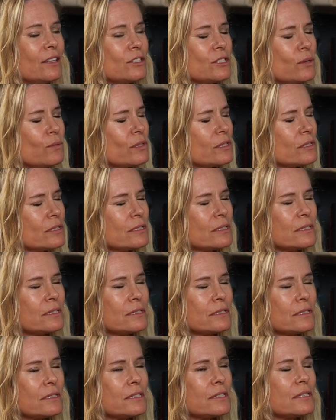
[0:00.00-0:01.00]
so it's
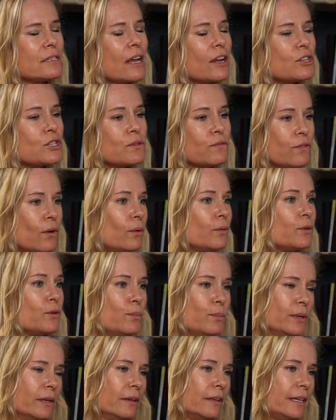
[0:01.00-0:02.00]
such
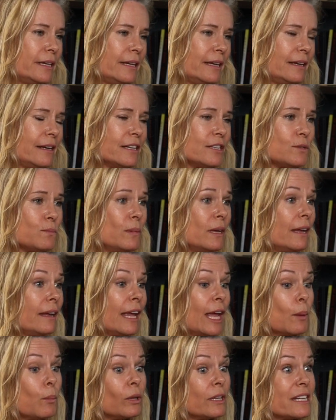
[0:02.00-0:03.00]
vulnerability, and it's
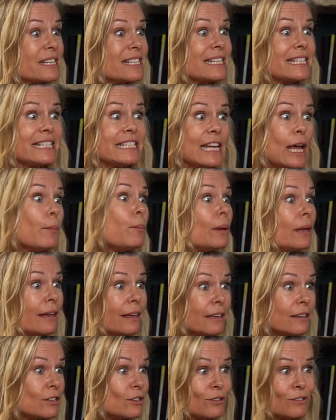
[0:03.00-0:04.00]
being able to step
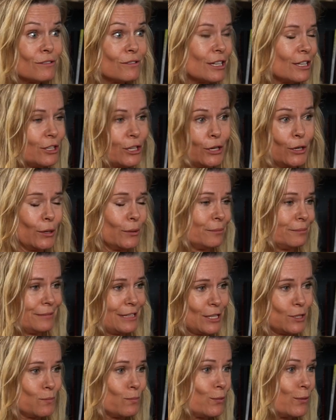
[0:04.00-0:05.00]
in,
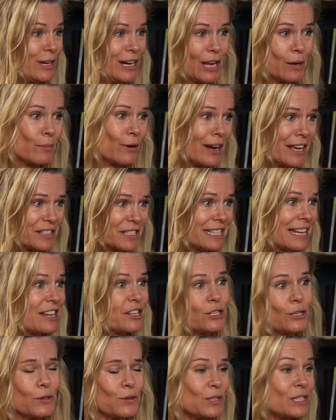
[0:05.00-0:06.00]
as Brené Brown
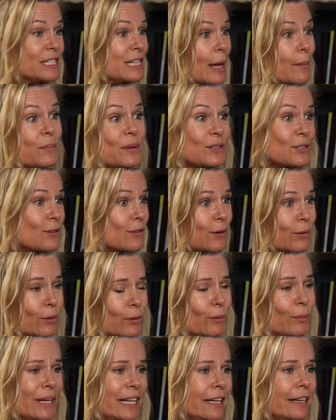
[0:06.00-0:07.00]
says, step into the
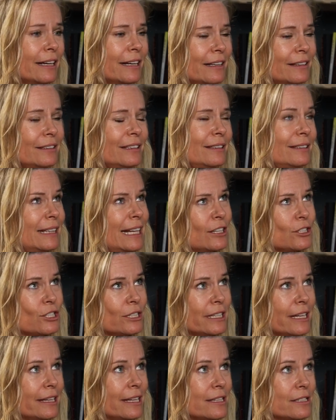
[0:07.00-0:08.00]
arena.
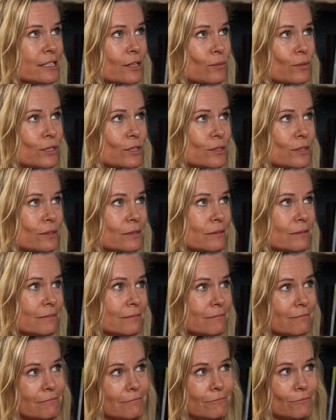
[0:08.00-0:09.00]
Actually, I guess that was
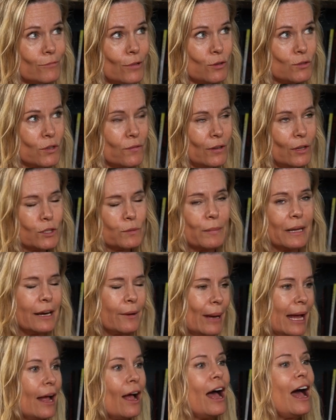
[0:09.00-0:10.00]
Roosevelt. But
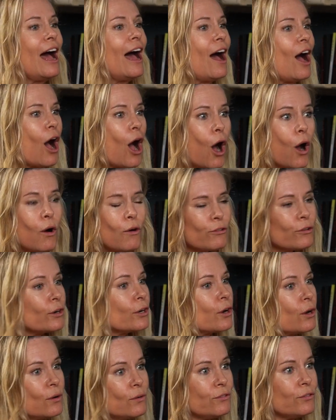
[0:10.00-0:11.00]
anyway,
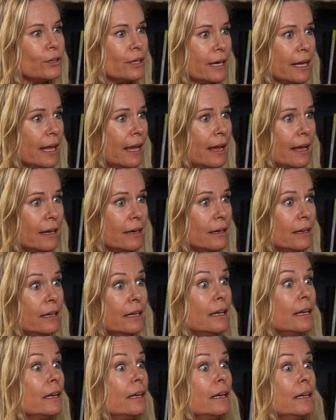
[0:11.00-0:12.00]
over and over again,
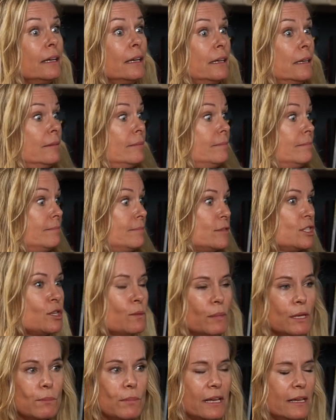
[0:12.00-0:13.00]

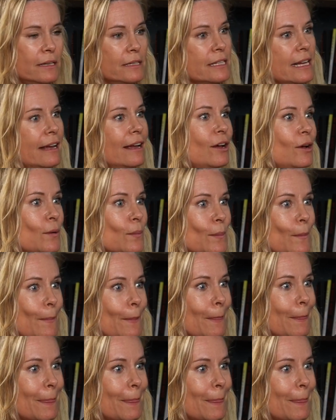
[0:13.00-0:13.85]
to be beaten down,